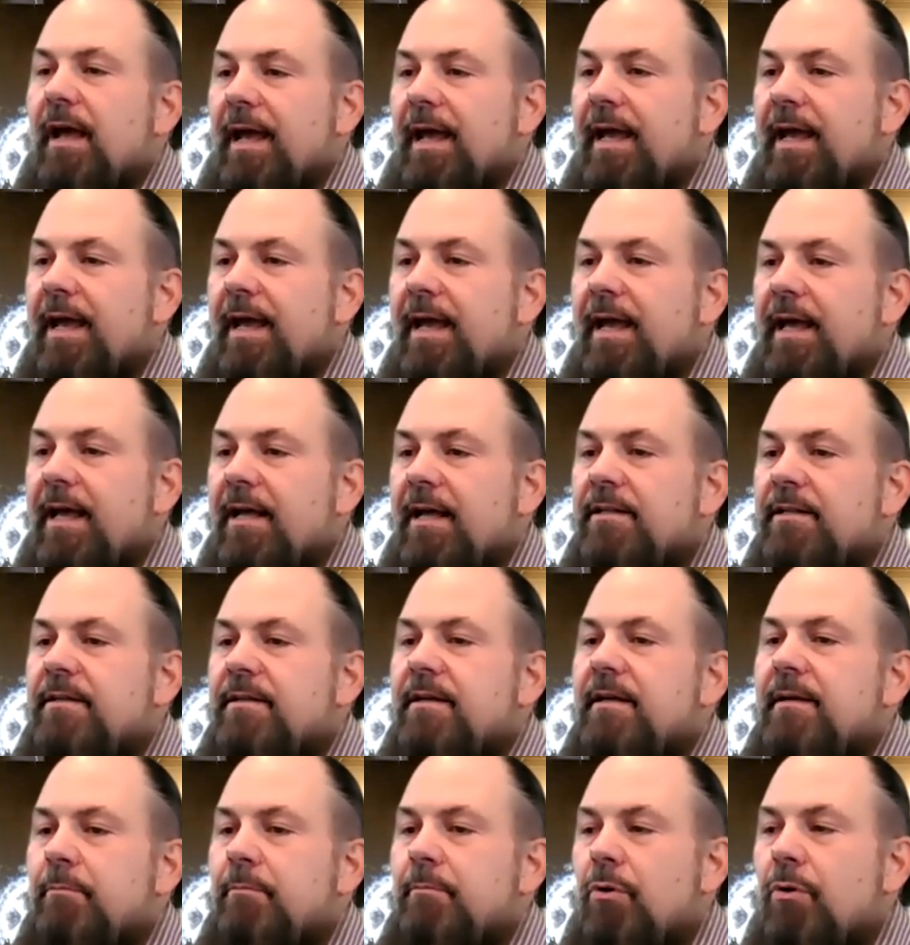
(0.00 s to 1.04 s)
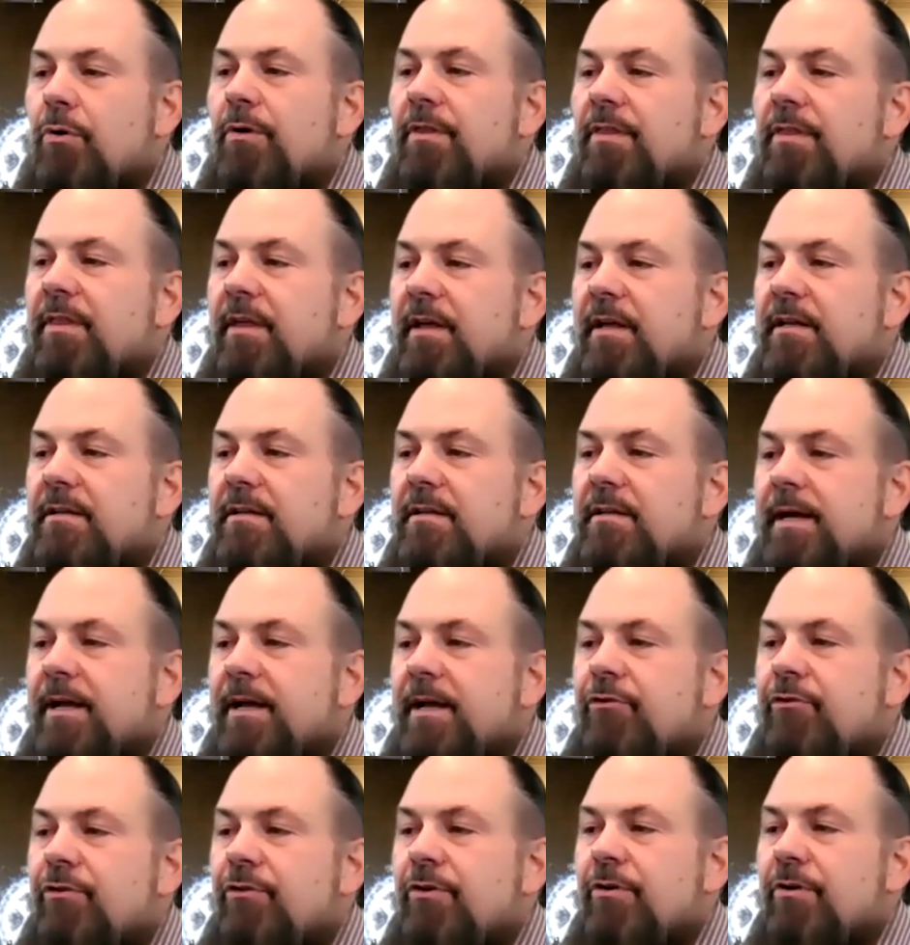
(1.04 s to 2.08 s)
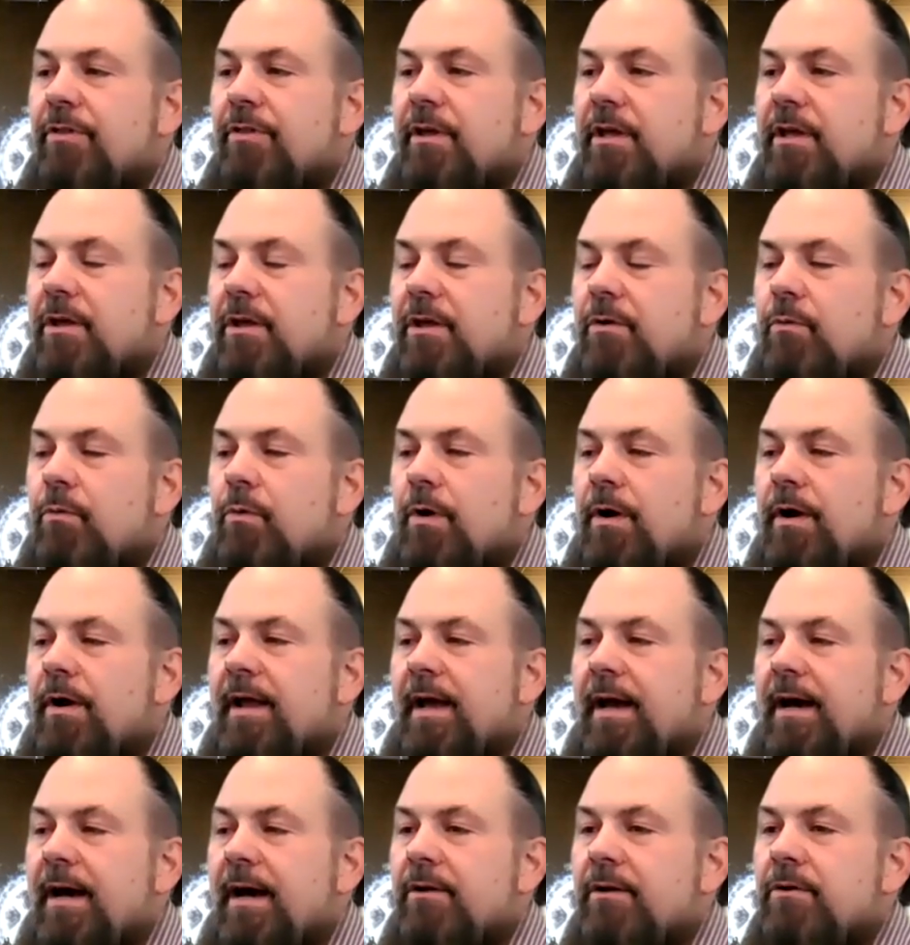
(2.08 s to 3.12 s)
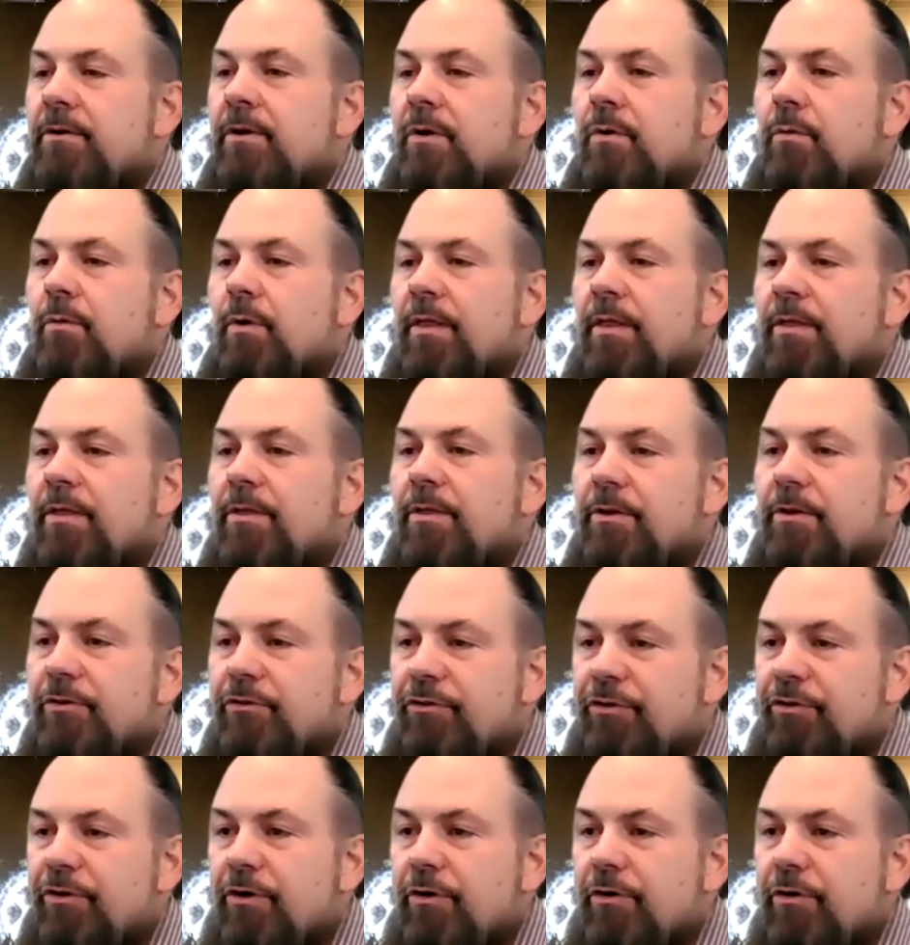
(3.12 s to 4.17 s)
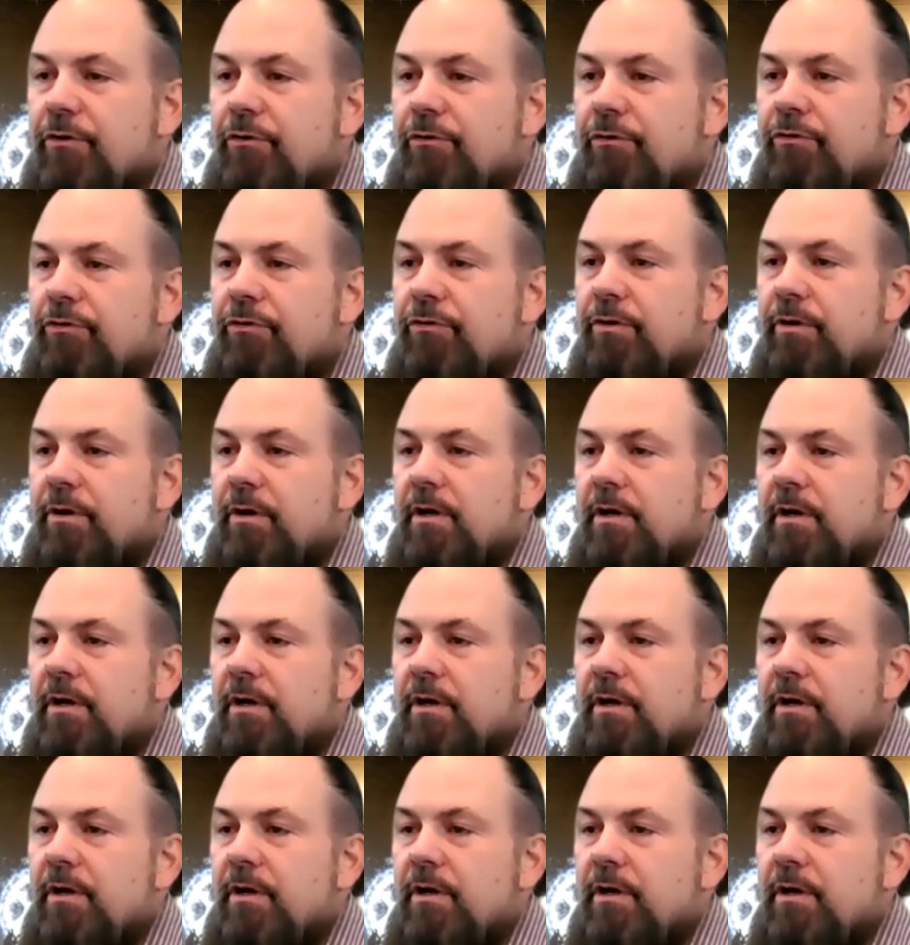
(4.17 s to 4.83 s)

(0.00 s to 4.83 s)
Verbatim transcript: and important thing to make sure that you work out whether the show's